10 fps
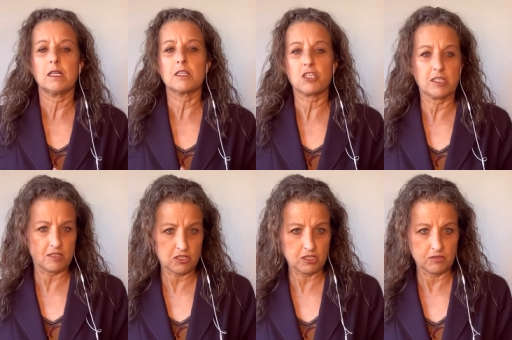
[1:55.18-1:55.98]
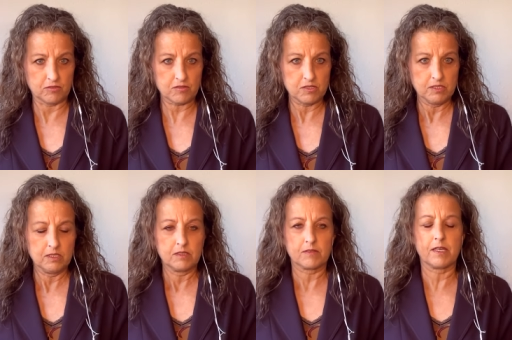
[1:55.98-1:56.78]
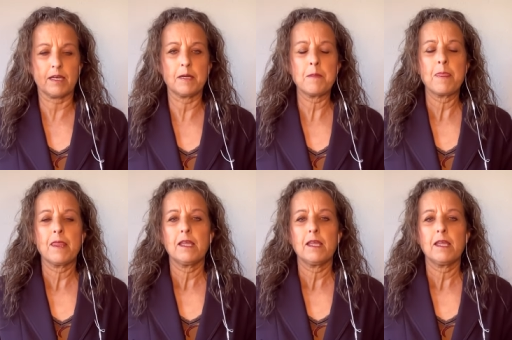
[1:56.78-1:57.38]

shakes and shingles, okay?